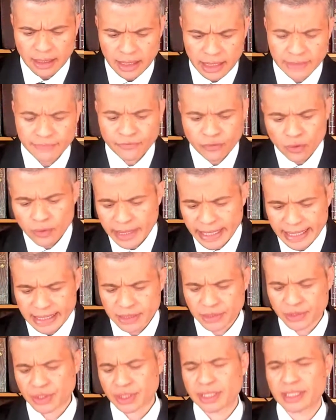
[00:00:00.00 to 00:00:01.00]

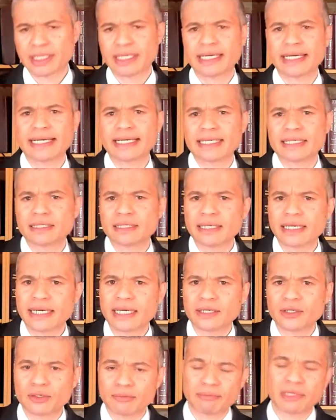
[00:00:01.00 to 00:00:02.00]
influenza
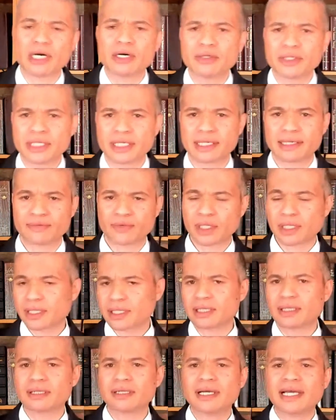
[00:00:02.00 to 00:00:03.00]
and pneumonia. And I've got a
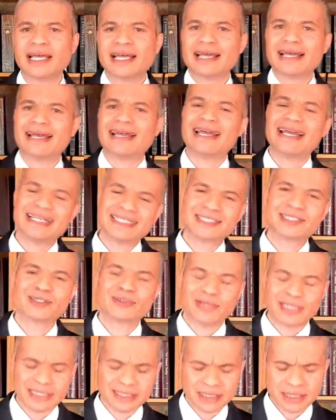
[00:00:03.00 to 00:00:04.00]
little
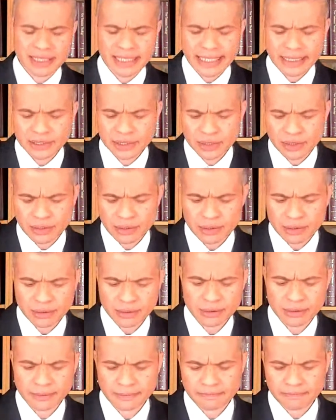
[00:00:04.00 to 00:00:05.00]
asterisk next
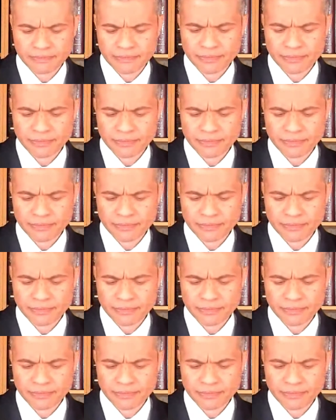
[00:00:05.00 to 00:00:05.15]
to